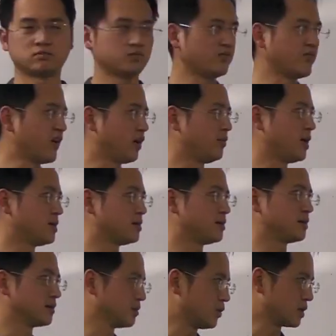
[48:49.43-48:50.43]
Very
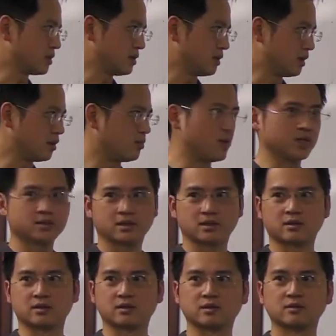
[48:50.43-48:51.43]
basic. What's another basic
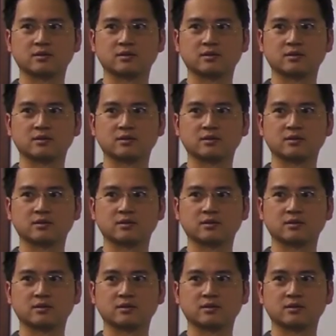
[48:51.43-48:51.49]
thing?